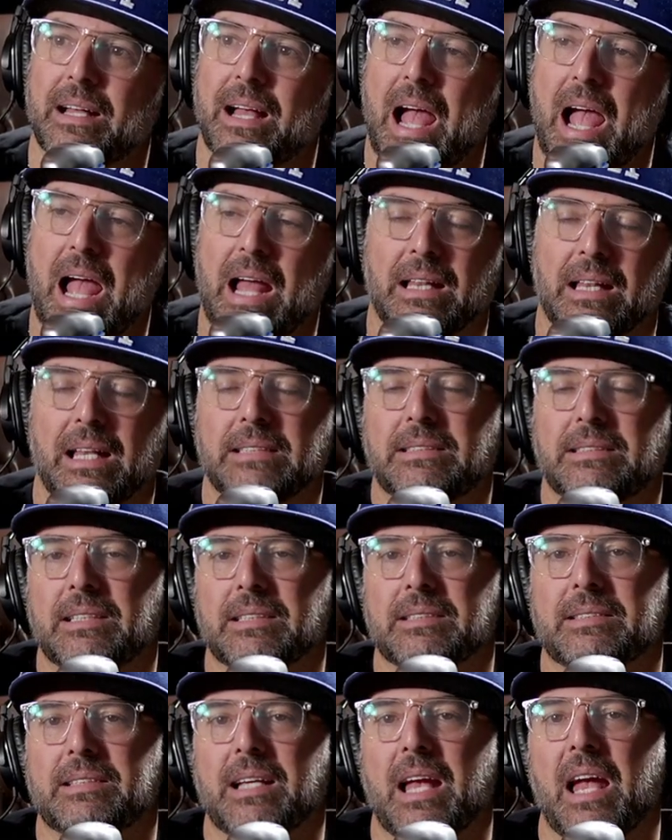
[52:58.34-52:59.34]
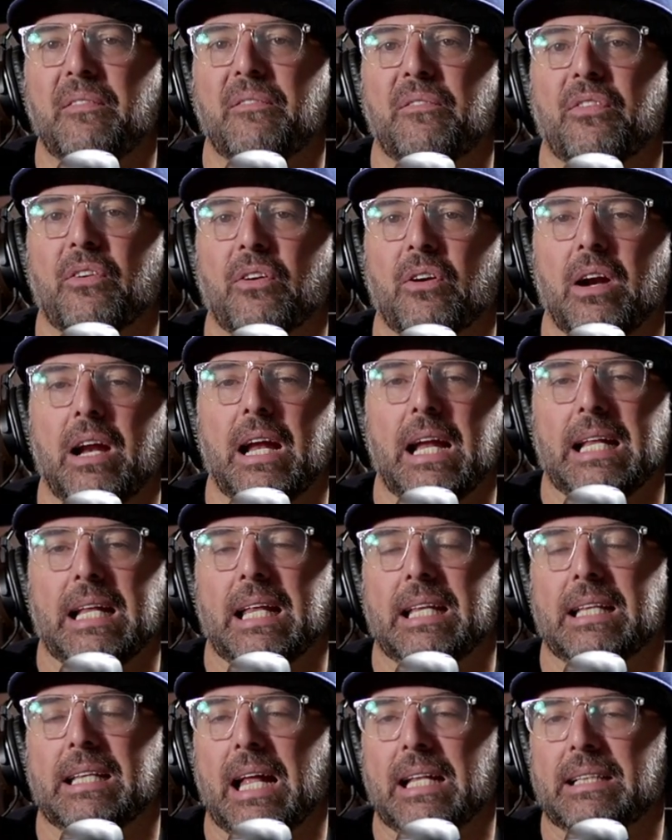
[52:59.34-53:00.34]
And let's just say for
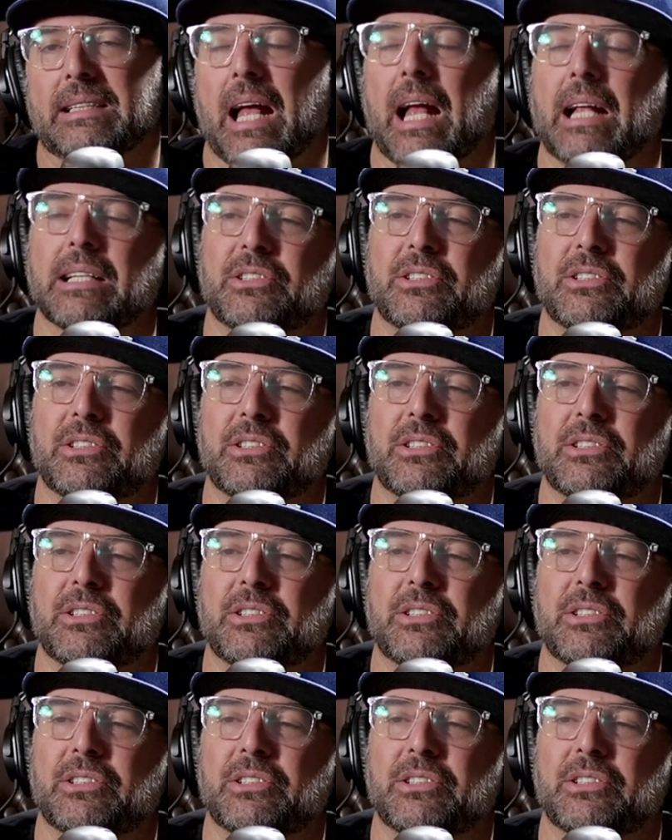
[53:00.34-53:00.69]
that